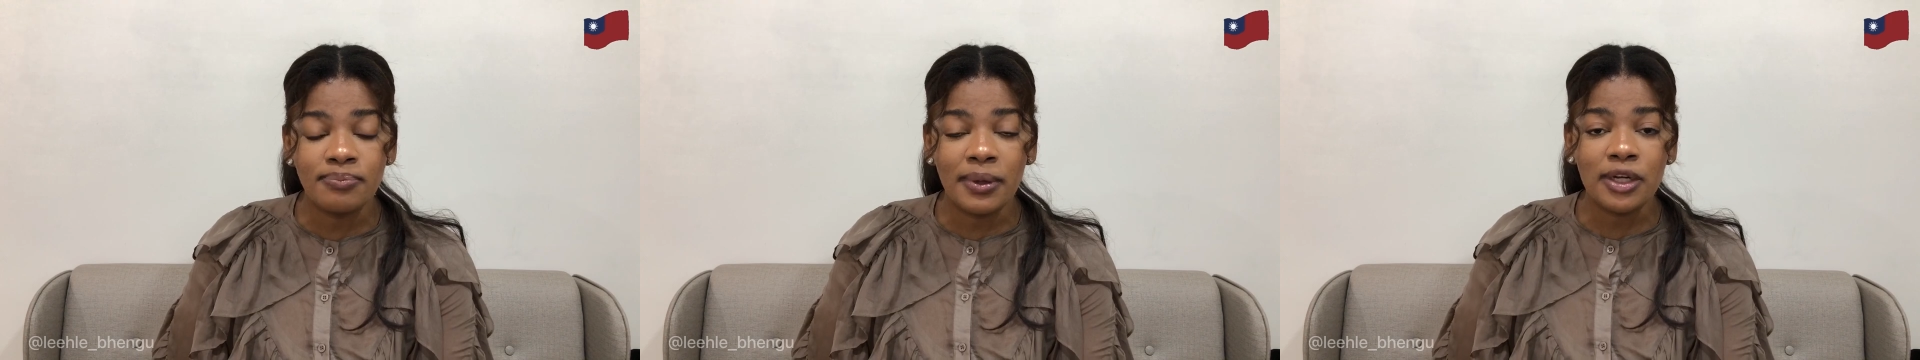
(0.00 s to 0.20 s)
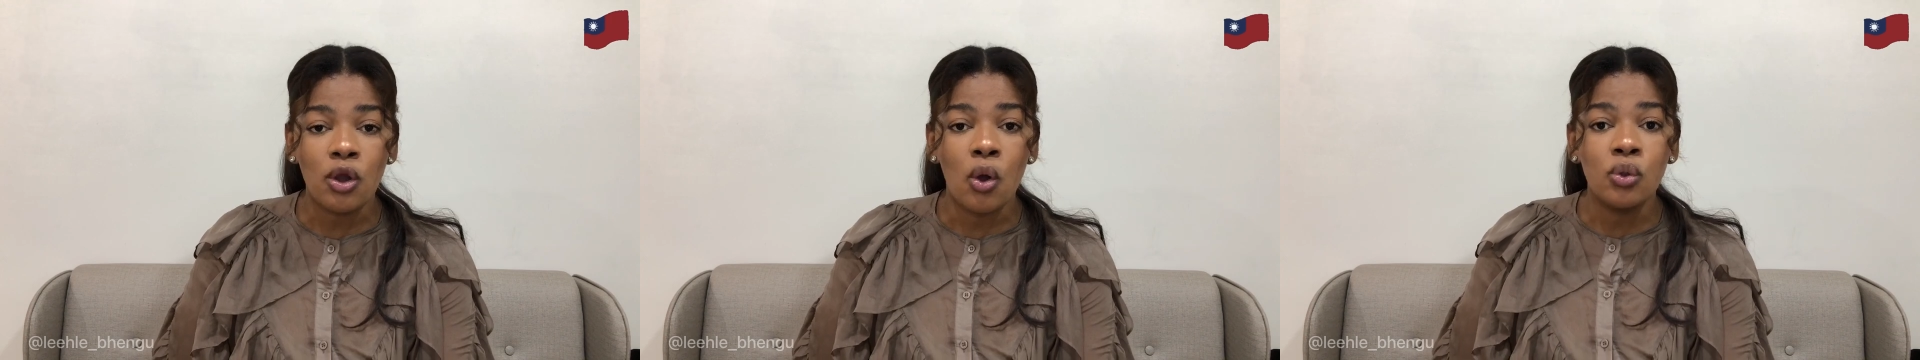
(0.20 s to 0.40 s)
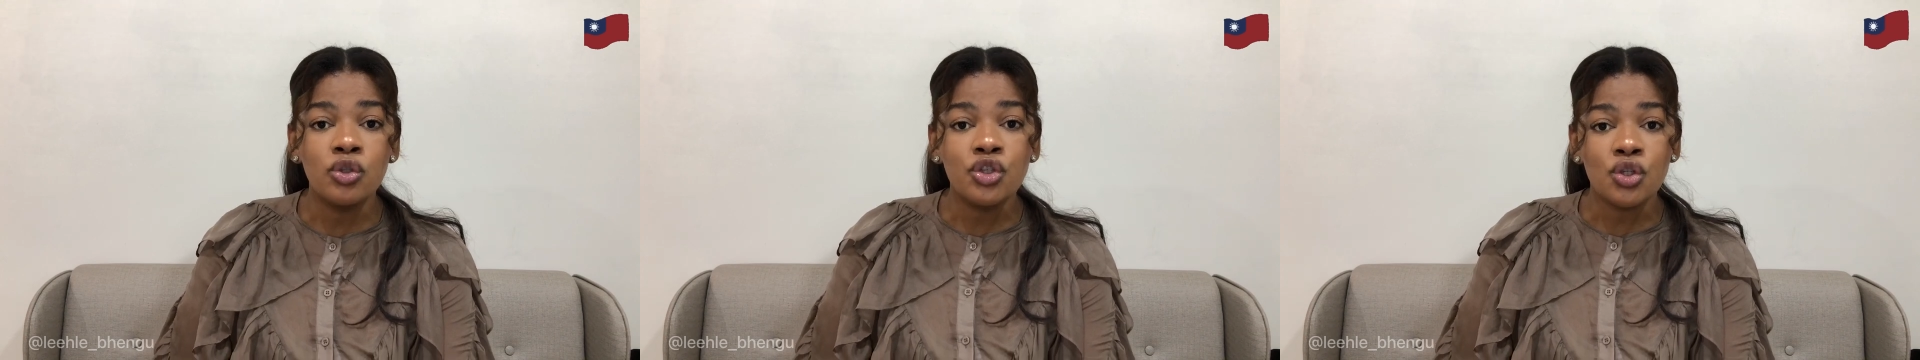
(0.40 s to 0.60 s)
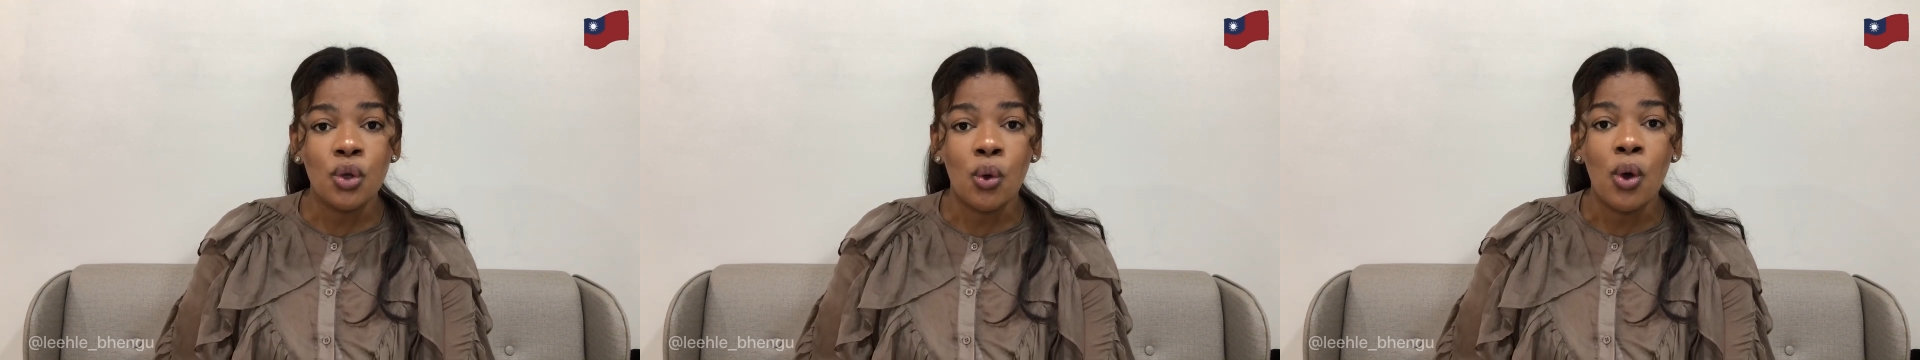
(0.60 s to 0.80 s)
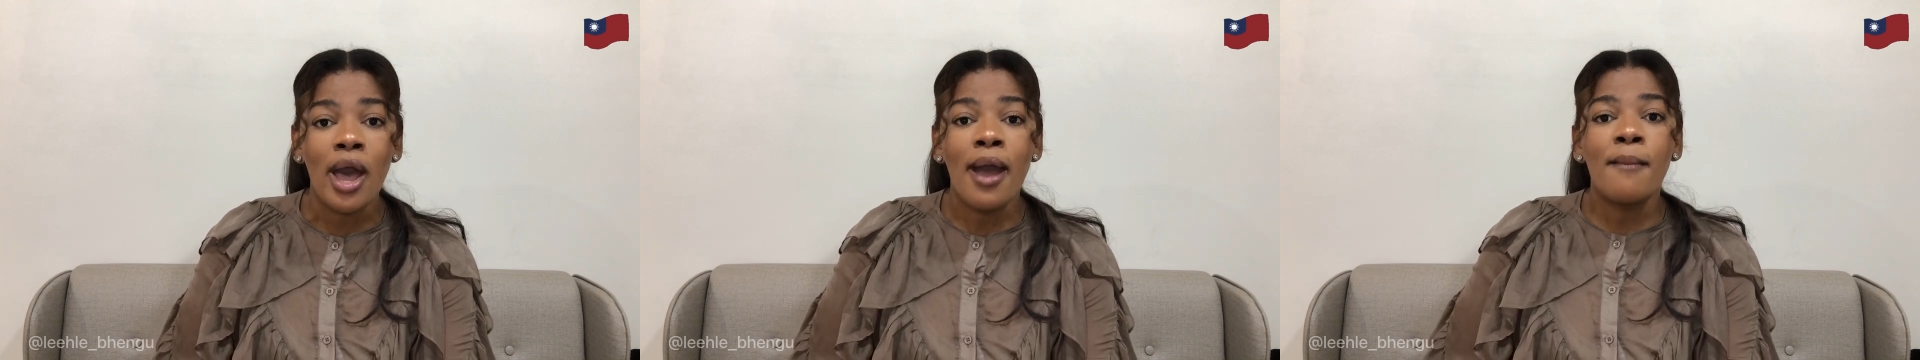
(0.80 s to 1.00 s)
but
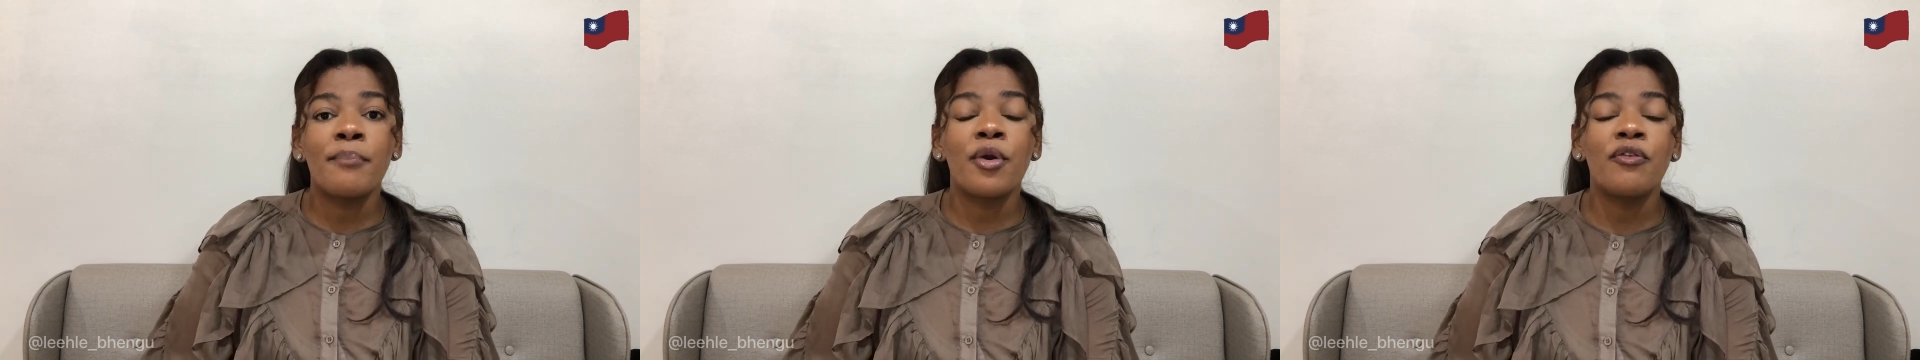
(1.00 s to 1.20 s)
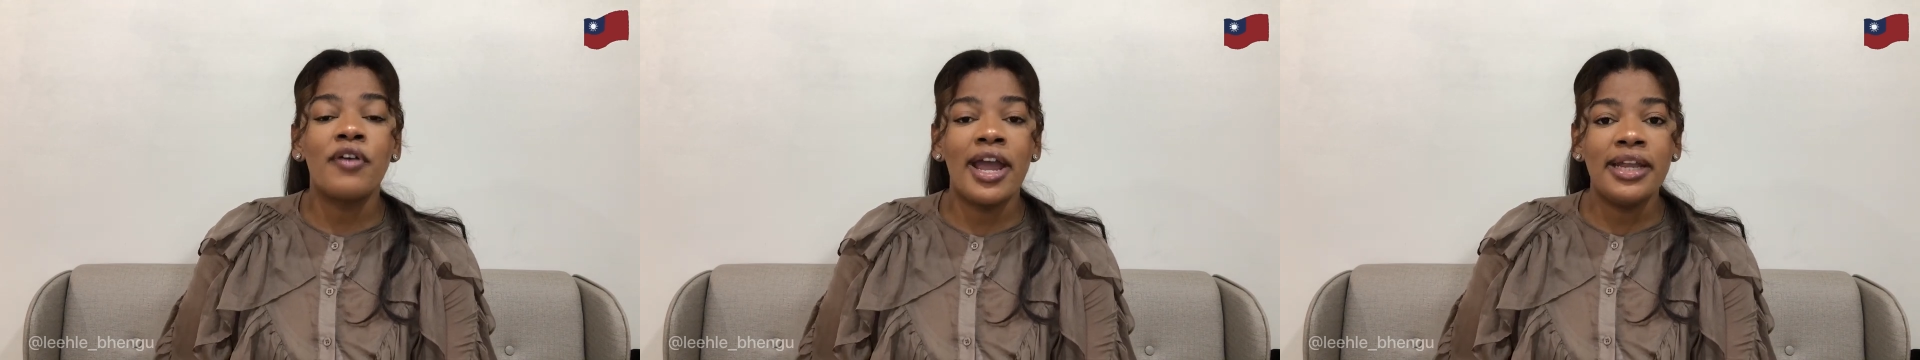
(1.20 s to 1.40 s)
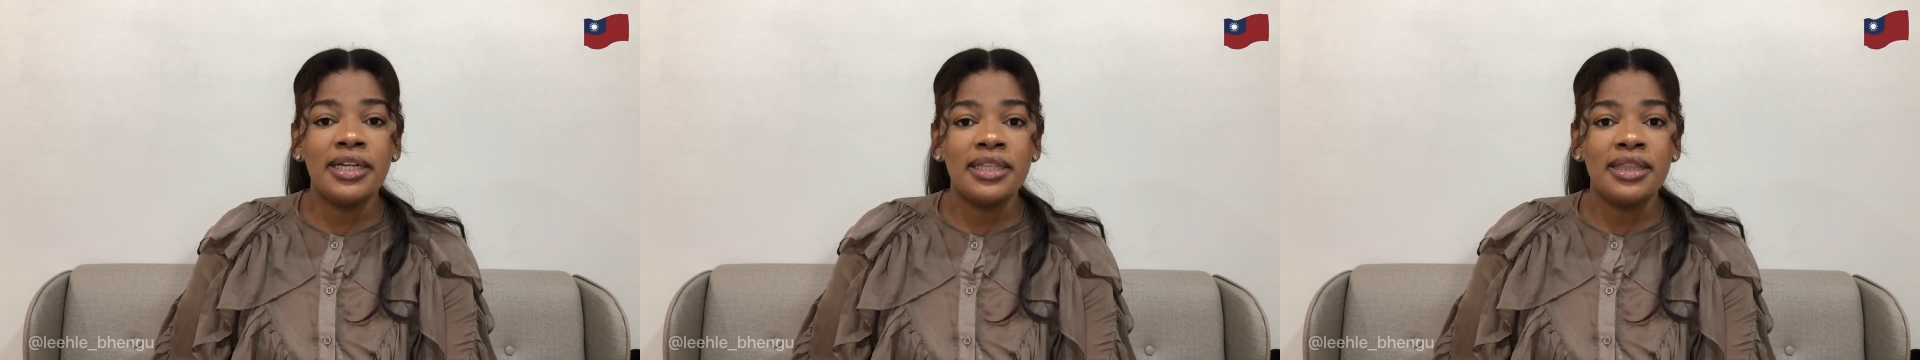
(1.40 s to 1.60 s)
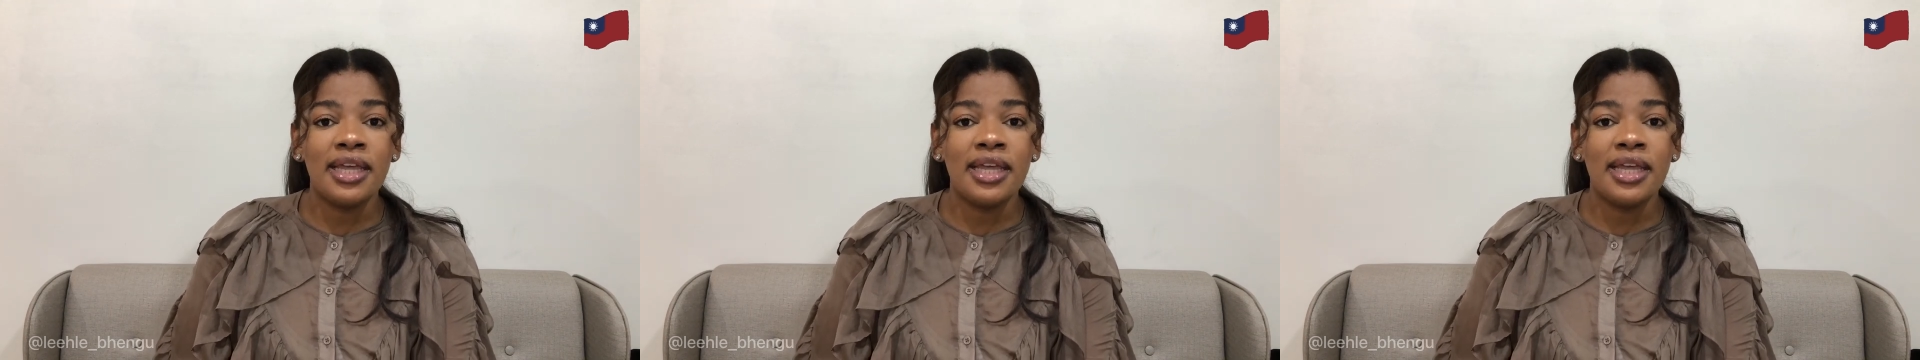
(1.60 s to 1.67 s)
also provided